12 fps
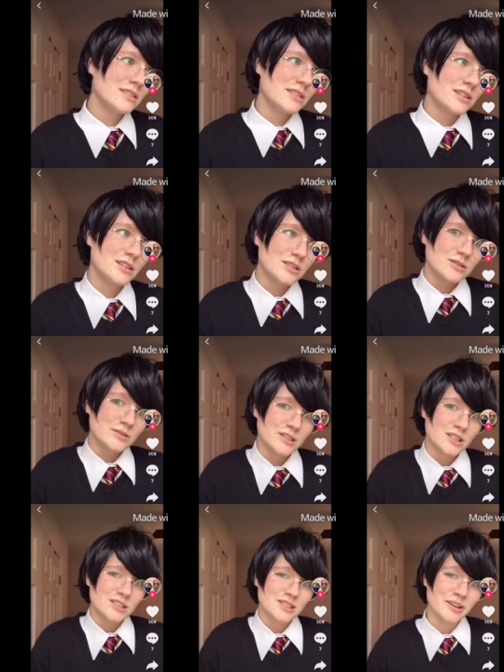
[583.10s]
I just
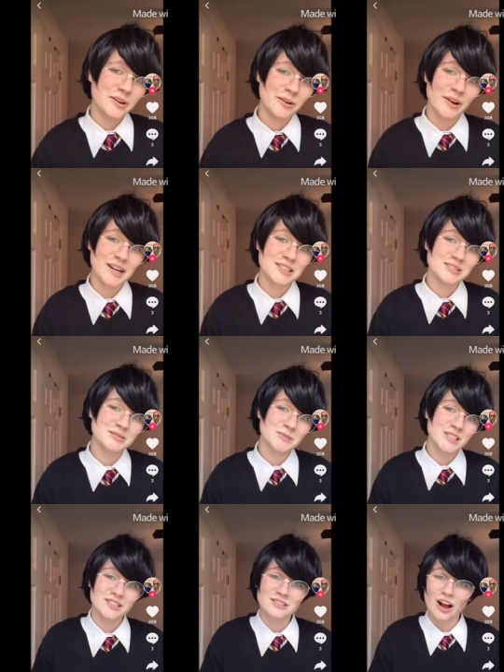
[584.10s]
wanted you to watch me
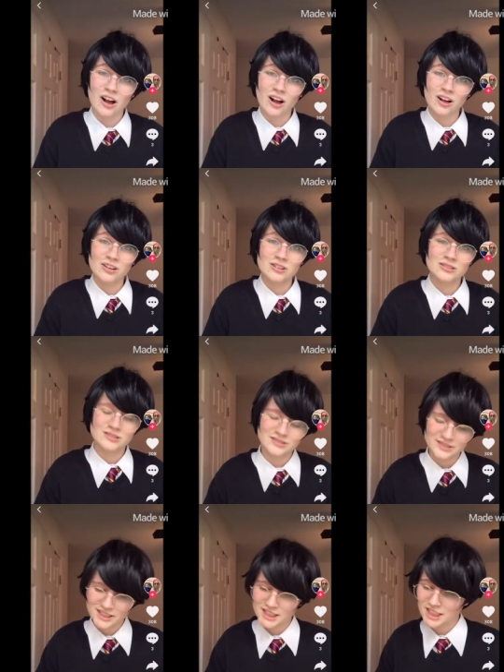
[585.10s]
dissolve
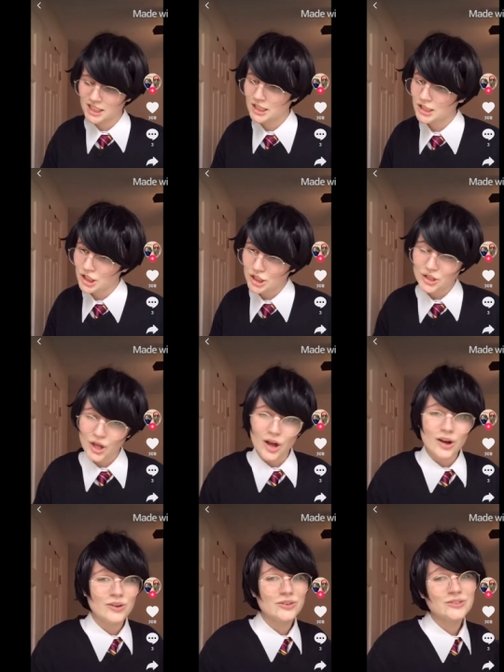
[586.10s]

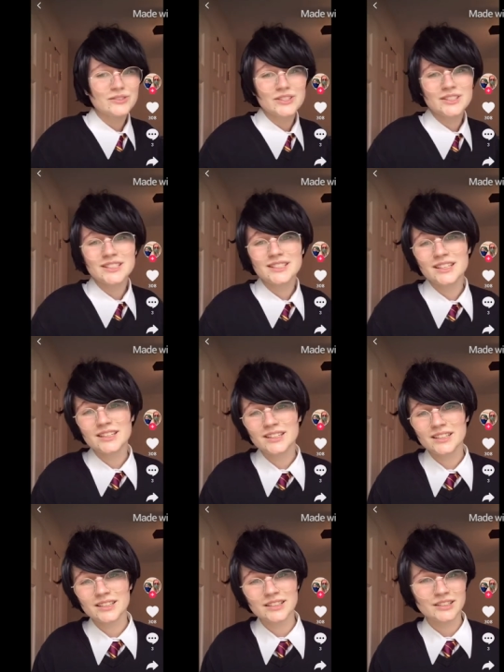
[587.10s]
slowly
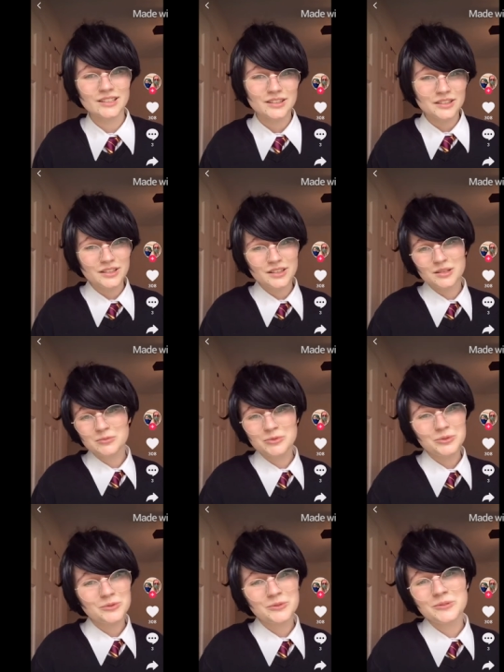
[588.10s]
in a
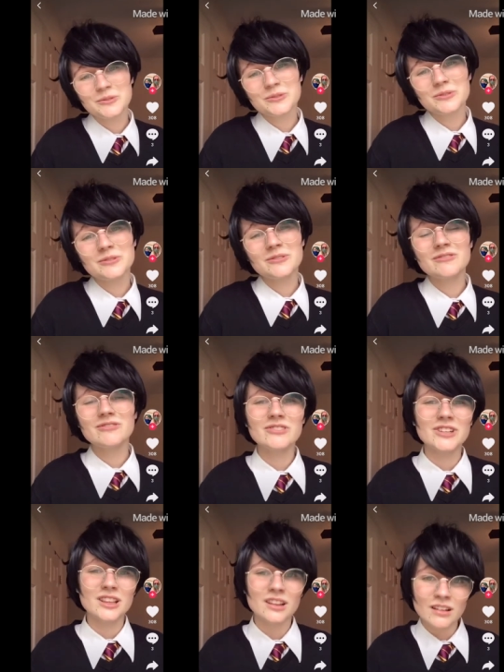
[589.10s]
pool
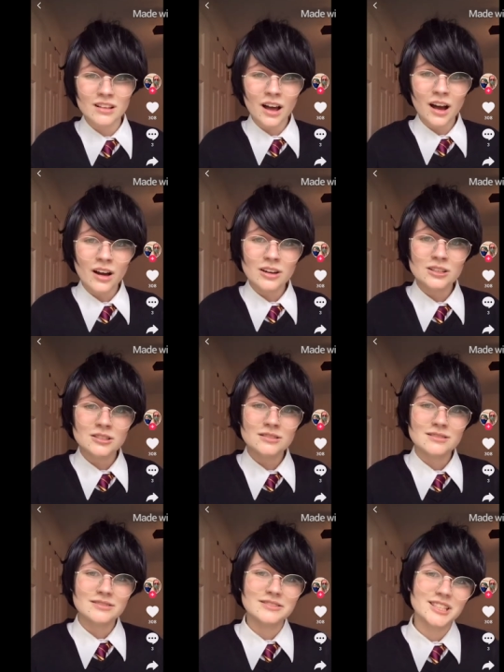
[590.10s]
full of
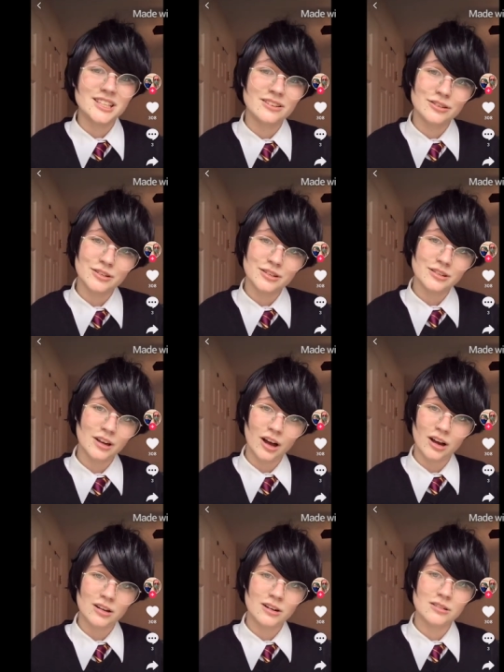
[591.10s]
your
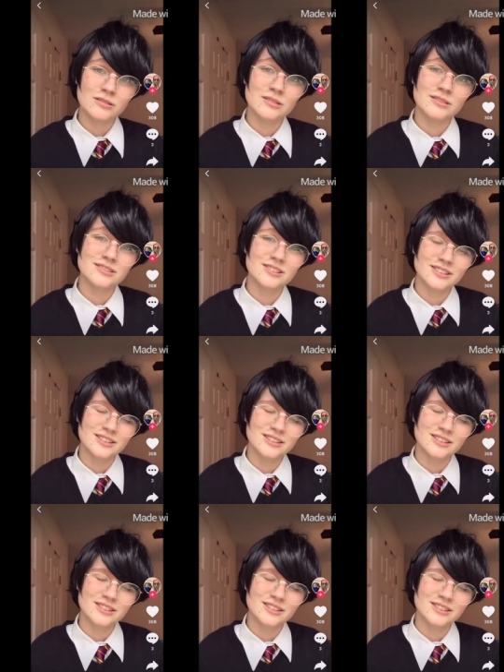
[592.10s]
love.